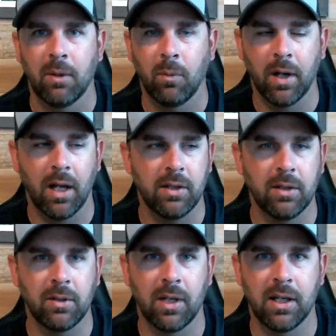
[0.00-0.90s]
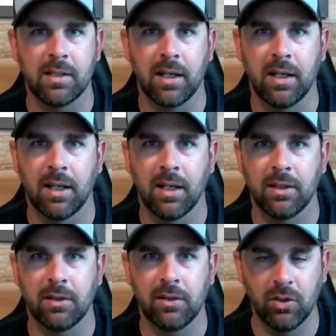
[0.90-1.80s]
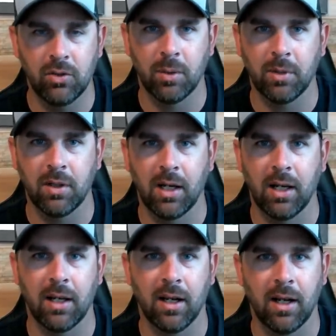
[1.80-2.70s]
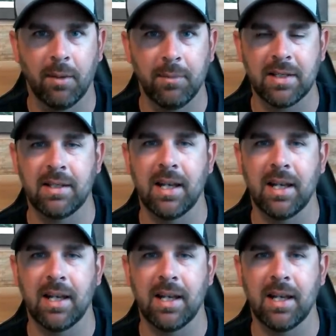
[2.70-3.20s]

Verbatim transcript: what I do as a uh, YouTuber. And uh, this is